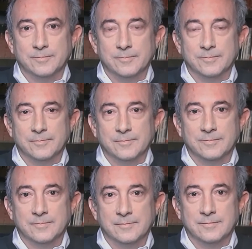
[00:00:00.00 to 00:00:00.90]

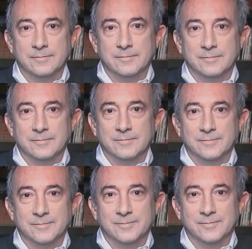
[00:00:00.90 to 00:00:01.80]

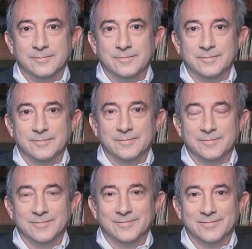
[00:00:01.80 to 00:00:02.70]

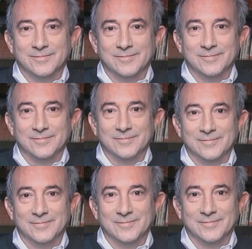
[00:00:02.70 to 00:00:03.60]

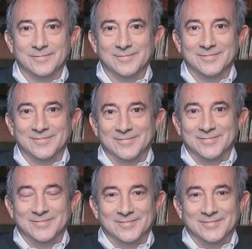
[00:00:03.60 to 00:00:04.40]
No words are spoken by the person on screen.